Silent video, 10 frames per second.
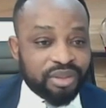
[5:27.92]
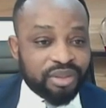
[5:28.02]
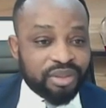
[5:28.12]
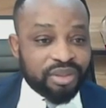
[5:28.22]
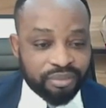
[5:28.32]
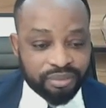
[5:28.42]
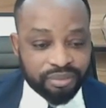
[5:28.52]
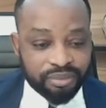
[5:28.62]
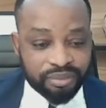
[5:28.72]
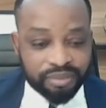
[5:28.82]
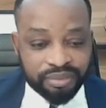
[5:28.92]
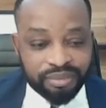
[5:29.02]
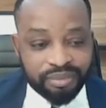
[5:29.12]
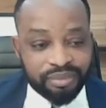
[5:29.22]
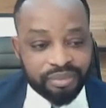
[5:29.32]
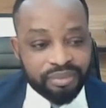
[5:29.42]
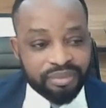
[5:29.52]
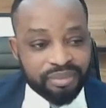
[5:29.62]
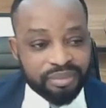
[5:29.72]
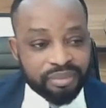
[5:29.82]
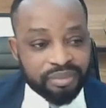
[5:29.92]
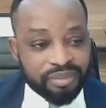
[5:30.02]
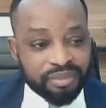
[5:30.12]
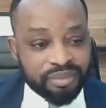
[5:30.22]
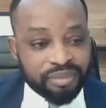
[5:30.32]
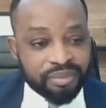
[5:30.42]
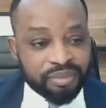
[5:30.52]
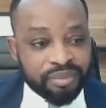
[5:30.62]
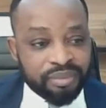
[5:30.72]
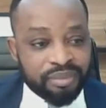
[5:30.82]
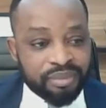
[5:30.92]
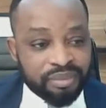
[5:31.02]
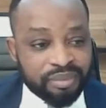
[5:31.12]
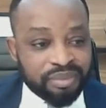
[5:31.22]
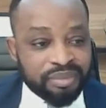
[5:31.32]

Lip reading: (not speaking)